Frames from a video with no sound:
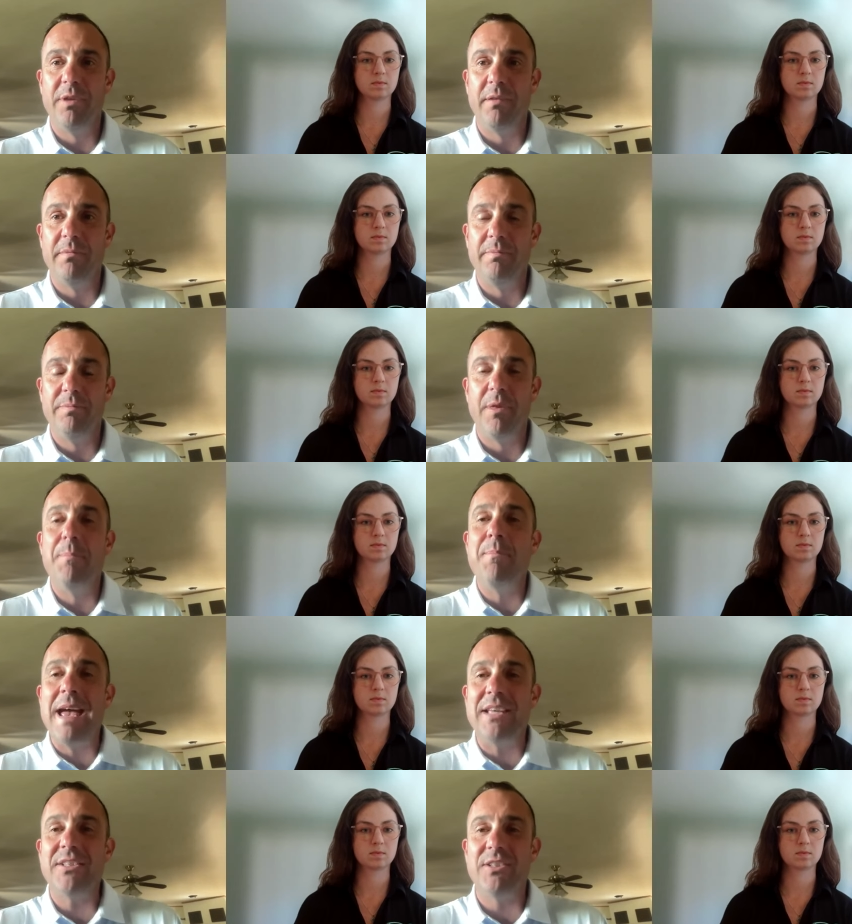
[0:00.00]
Speaker 1: the the
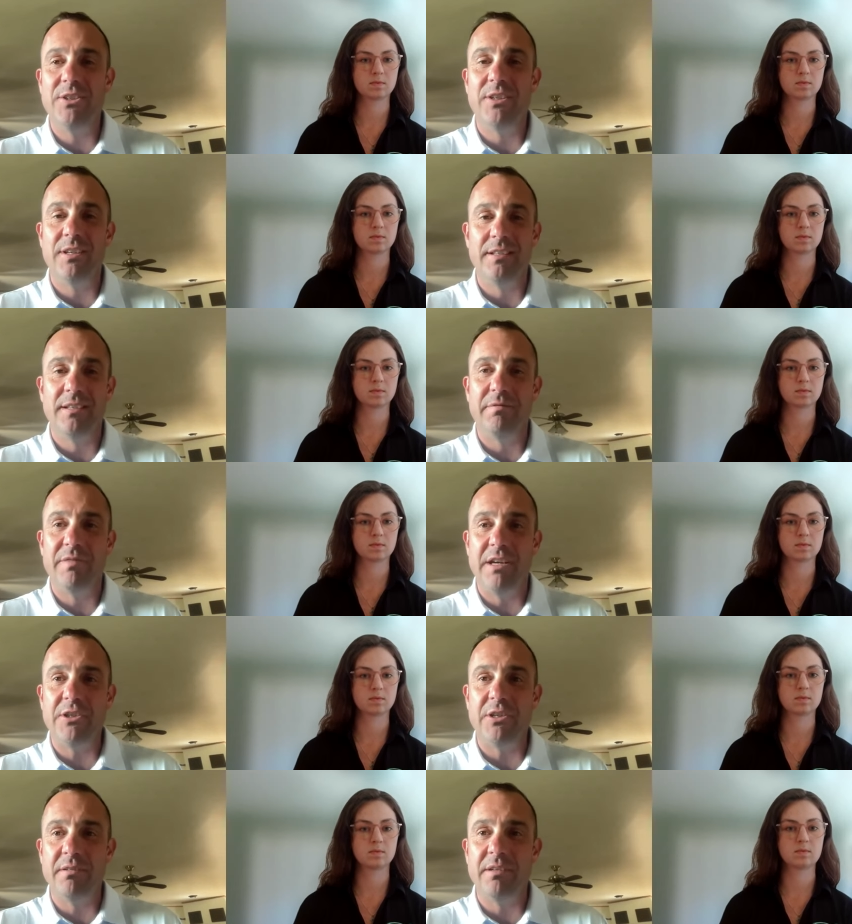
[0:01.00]
message and the
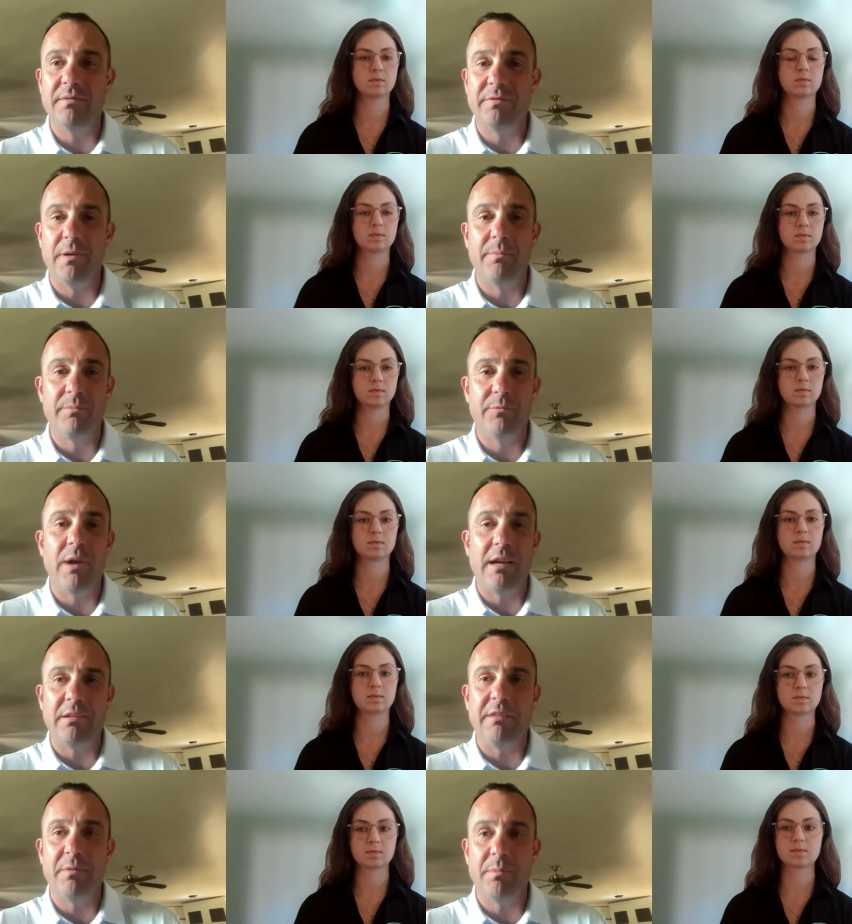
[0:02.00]
vision from
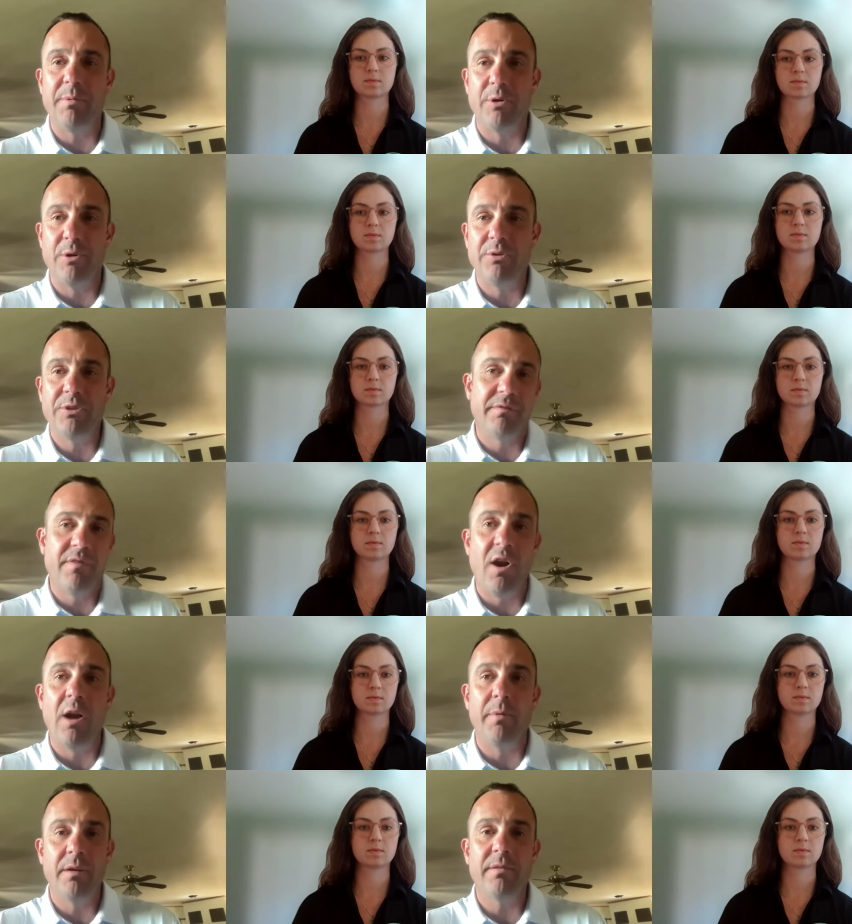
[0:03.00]
directly from the producer
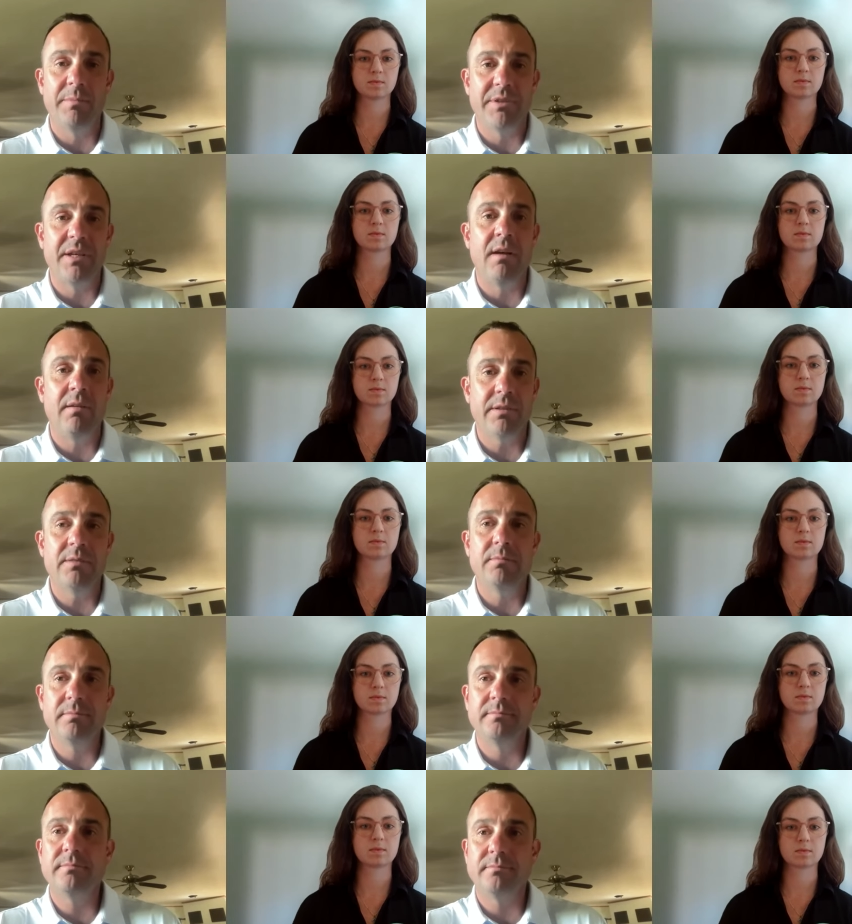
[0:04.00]
farmer themselves.
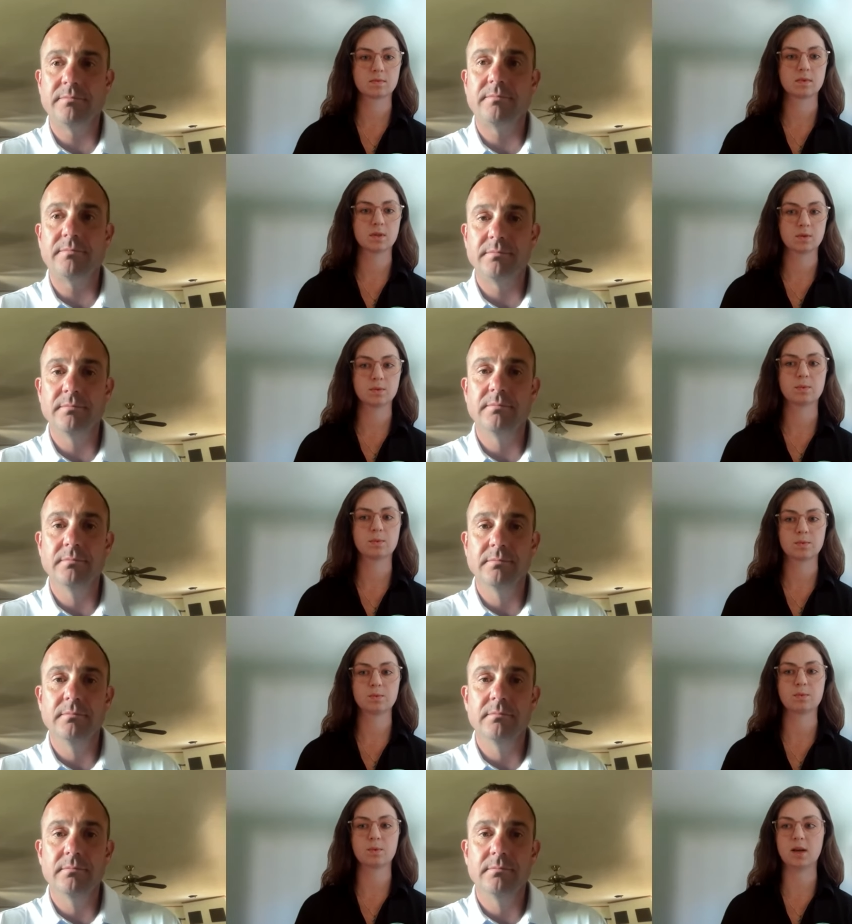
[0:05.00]

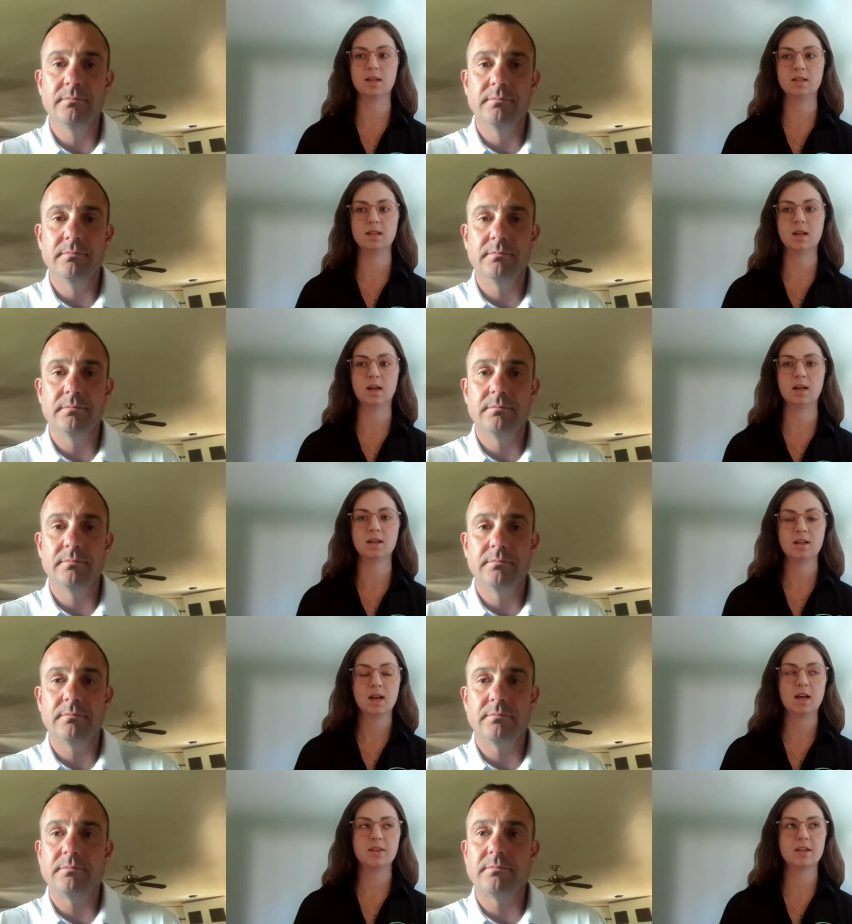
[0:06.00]
Speaker 2: Right. Yeah,
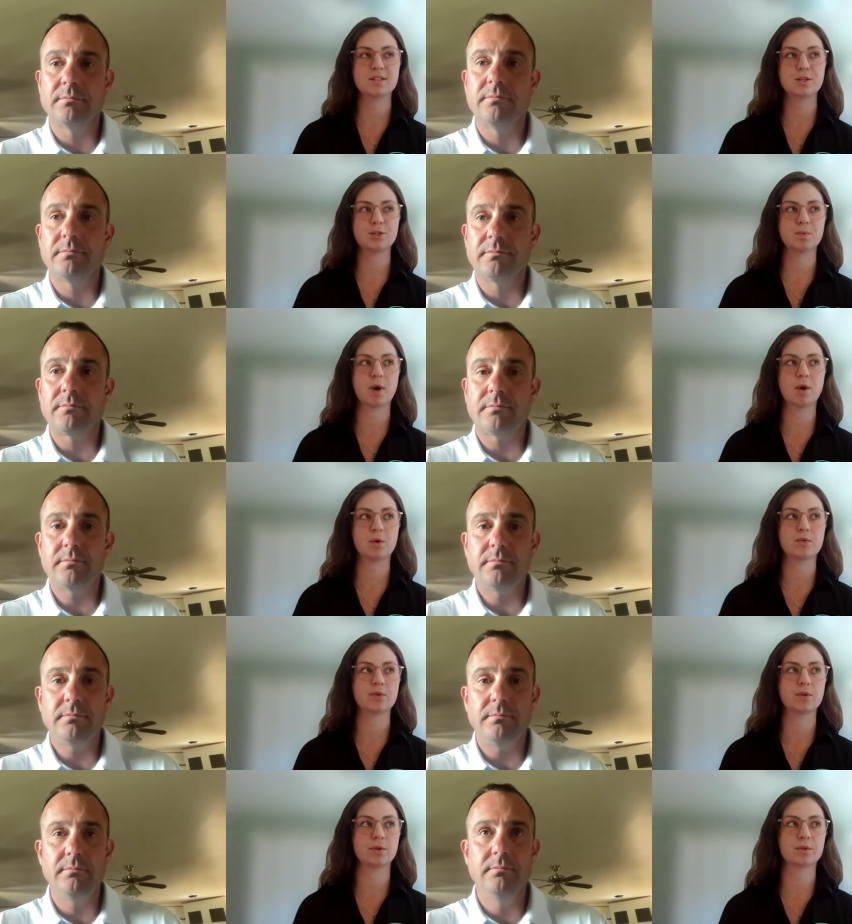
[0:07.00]
and that's such a
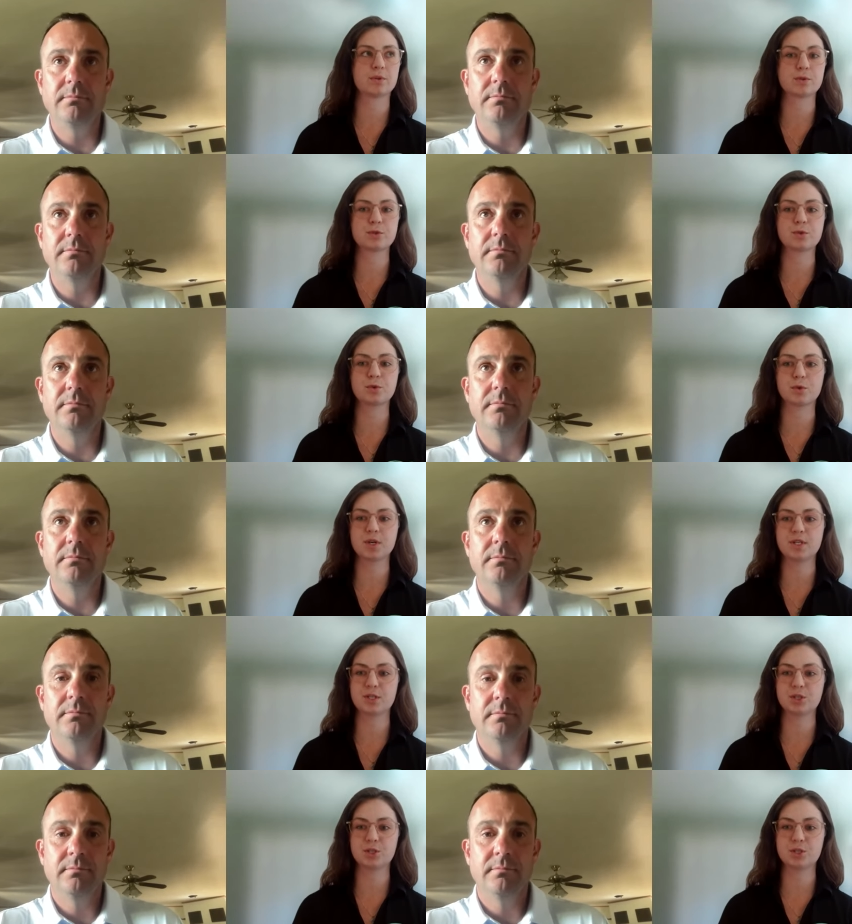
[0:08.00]
powerful story to